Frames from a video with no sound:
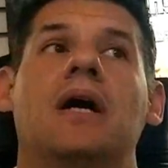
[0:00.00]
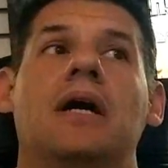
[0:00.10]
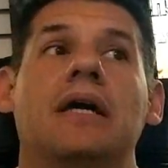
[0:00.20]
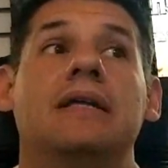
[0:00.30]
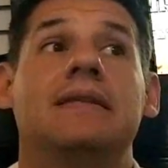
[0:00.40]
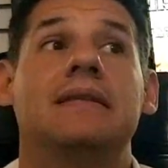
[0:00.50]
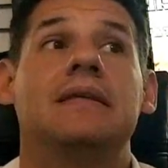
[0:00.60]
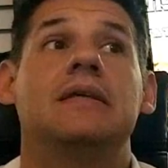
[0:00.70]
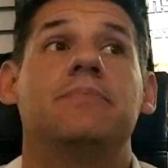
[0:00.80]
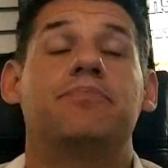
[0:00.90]
in
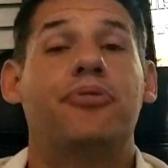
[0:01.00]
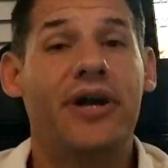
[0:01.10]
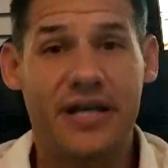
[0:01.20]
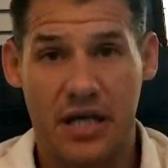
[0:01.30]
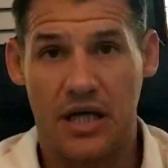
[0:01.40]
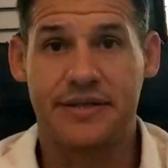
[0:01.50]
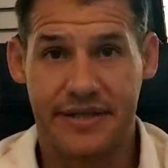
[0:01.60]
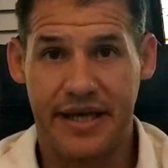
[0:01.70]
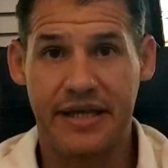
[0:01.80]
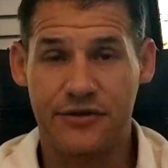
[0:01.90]
the Predacons
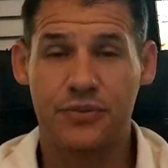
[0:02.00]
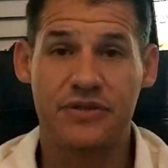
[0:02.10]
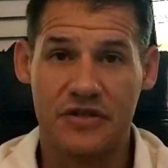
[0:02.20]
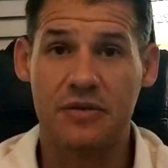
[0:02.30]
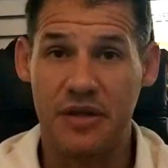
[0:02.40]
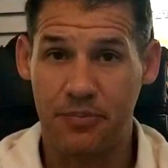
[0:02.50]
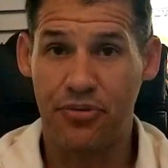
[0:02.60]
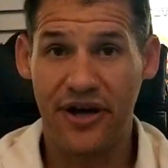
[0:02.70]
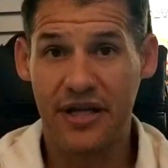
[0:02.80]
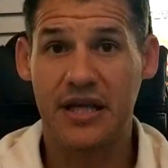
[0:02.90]
case, we see that
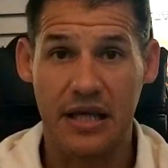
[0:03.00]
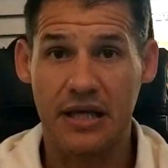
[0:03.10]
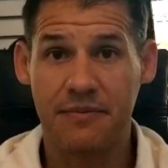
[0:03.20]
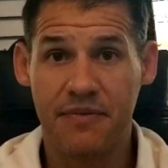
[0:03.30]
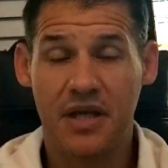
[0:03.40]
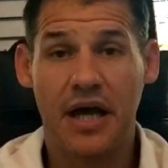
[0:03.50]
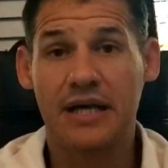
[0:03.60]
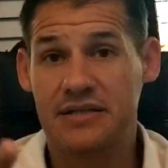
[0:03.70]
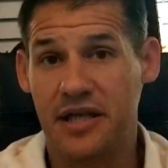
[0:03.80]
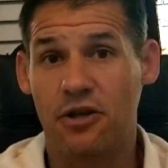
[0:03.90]
Predaking
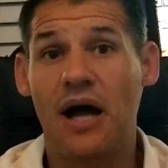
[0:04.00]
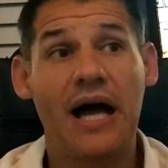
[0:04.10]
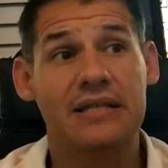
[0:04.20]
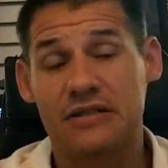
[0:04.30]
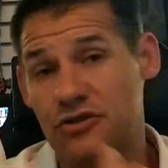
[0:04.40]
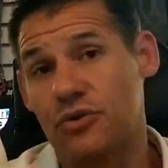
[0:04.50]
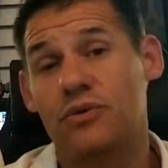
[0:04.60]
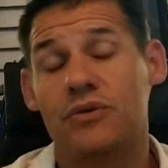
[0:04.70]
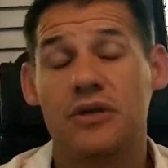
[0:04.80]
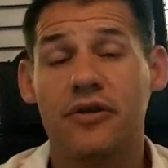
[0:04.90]
has yellow eyes, and so do
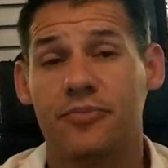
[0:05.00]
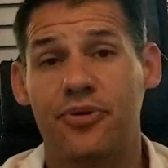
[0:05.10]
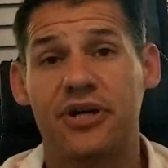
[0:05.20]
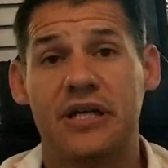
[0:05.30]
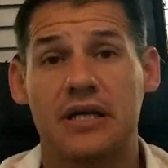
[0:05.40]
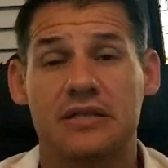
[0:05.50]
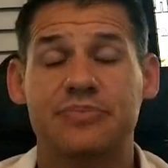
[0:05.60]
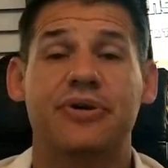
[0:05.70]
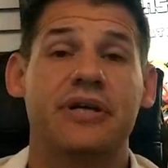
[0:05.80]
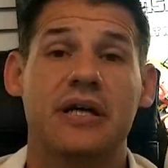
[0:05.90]
the other Predacons and
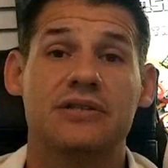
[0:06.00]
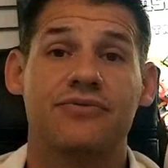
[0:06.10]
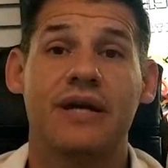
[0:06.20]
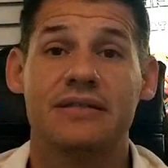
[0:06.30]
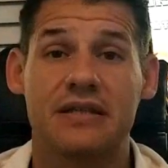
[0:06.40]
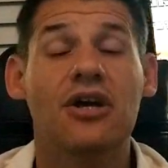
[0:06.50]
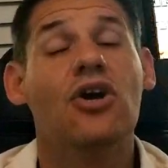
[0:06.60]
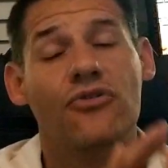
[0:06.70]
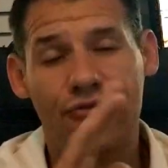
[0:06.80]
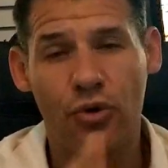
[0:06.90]
Predacons Rising.
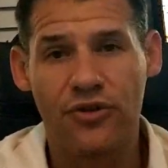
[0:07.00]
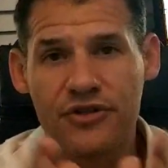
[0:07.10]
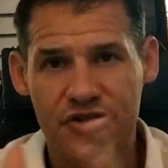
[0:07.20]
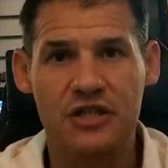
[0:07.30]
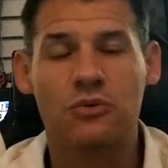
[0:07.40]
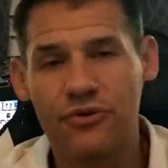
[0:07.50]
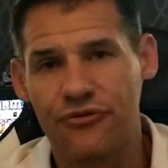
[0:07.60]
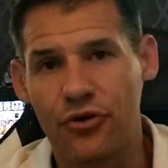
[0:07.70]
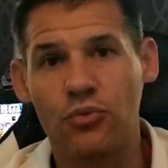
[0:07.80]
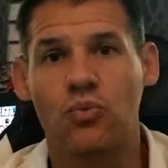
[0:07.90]
For the sequel
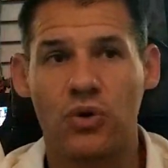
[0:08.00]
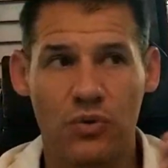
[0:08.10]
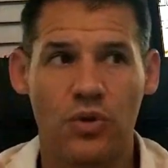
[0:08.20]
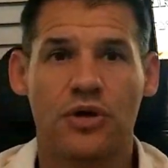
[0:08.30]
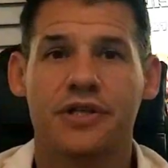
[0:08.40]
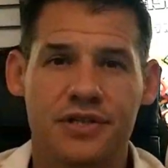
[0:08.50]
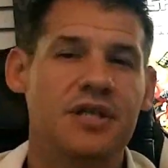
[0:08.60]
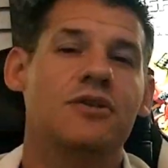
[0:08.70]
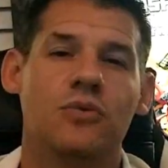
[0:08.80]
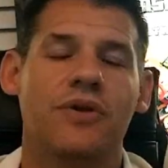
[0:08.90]
film, we will
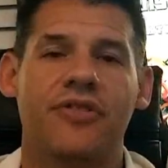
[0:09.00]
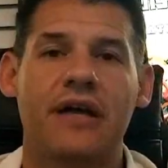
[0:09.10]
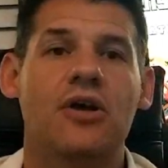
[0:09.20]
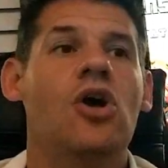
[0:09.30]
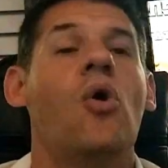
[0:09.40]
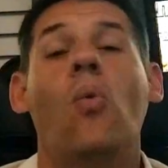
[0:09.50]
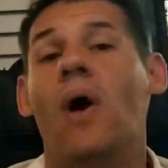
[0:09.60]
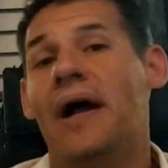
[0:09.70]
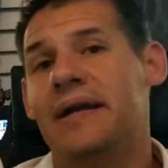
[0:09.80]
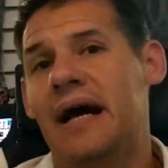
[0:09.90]
continue with that.
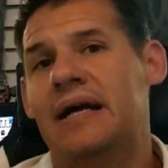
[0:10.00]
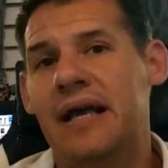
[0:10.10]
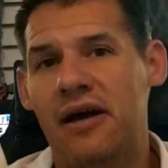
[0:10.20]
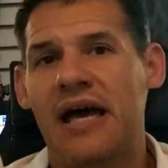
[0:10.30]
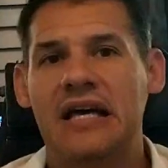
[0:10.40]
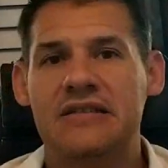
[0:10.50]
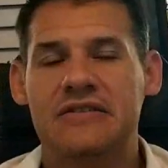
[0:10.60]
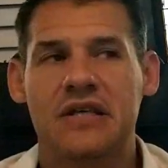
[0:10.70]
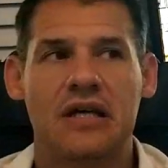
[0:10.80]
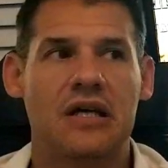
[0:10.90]
Why Knockout has
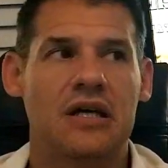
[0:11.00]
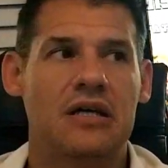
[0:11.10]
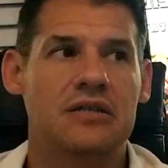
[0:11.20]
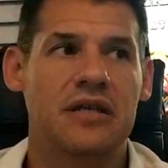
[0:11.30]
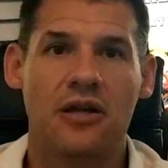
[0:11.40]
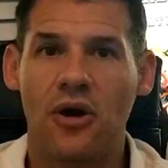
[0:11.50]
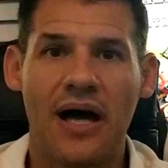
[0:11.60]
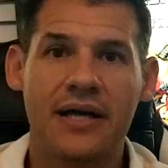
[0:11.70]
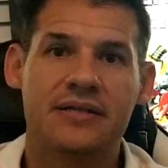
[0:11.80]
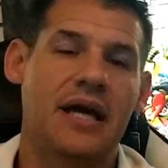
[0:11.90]
yellow
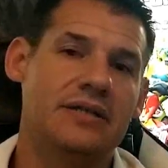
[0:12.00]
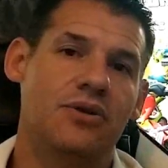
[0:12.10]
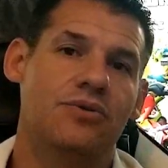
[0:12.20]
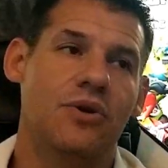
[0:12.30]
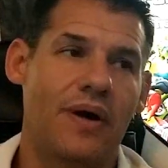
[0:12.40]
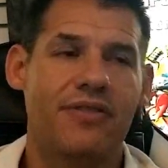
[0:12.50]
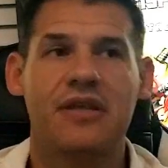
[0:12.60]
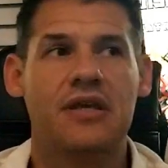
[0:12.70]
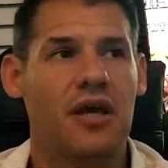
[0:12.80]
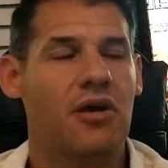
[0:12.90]
eyes, I don't know. I
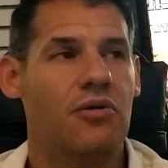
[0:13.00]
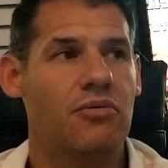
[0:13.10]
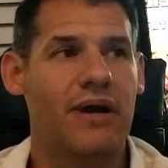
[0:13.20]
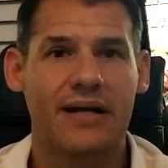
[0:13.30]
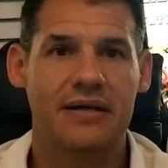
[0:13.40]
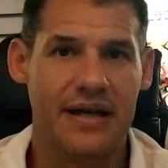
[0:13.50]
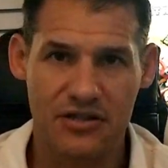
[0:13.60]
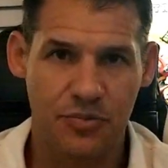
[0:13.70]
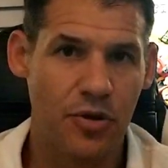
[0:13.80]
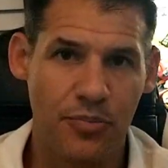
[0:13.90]
think Arachnid has
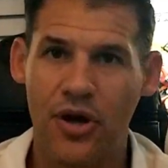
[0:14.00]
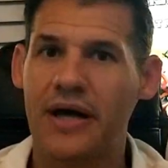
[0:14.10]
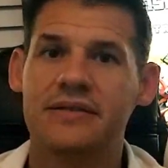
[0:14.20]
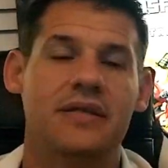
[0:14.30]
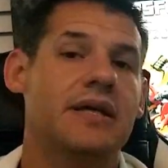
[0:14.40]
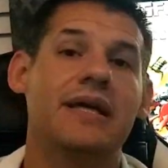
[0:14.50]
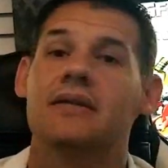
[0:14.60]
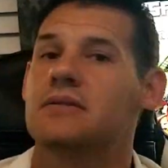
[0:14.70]
purple eyes. Again,